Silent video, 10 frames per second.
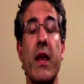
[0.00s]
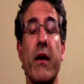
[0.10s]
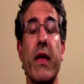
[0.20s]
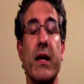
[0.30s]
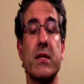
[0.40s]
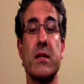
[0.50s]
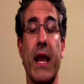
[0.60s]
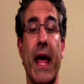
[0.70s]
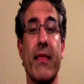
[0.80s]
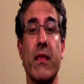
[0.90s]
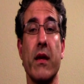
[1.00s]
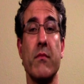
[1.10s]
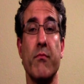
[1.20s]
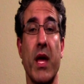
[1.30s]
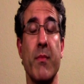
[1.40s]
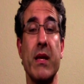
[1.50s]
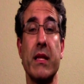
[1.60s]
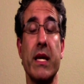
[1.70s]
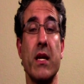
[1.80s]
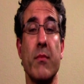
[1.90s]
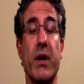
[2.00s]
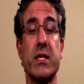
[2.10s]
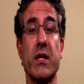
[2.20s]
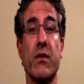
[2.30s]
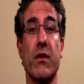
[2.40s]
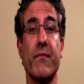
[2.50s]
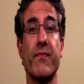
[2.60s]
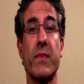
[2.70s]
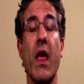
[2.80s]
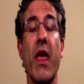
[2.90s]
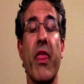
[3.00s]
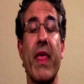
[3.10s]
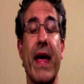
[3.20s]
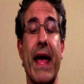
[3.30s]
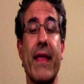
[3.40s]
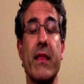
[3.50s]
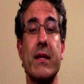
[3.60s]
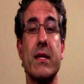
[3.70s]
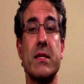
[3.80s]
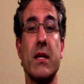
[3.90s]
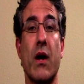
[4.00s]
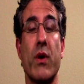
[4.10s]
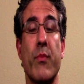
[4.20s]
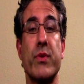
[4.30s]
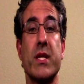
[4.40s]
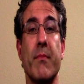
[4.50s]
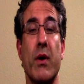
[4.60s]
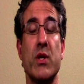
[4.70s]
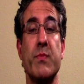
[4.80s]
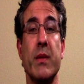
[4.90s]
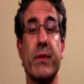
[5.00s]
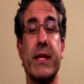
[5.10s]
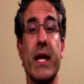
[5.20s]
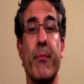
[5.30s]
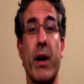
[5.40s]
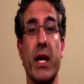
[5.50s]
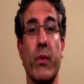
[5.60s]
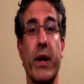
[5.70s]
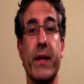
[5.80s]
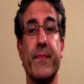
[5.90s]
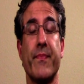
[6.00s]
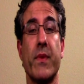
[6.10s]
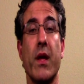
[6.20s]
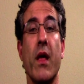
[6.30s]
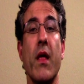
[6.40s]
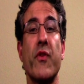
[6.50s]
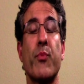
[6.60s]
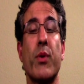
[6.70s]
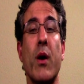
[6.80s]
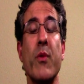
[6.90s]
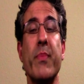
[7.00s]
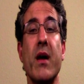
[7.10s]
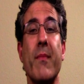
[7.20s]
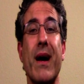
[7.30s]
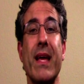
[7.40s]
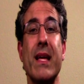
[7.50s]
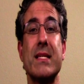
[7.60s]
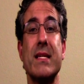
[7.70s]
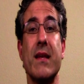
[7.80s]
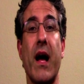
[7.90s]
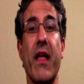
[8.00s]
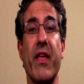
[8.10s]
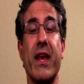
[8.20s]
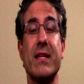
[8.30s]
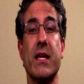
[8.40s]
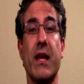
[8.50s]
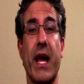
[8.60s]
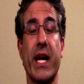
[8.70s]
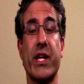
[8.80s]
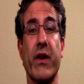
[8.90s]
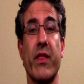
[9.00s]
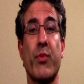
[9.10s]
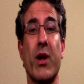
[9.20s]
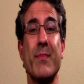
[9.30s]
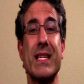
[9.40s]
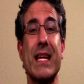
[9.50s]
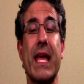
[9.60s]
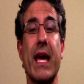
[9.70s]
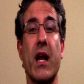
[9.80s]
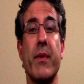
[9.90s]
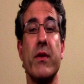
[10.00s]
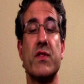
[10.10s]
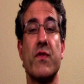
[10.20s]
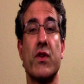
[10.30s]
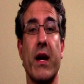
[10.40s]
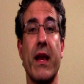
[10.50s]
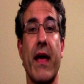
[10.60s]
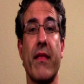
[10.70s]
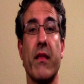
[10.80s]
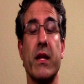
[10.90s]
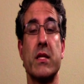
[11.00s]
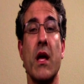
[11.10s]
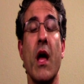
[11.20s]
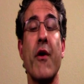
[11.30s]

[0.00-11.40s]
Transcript: Now, yes, an athlete may be lean and muscular. That athlete does not represent most people at that body weight. The problem with BMI is not that it's inaccurate. The problem is that it cannot be used for trained athletes.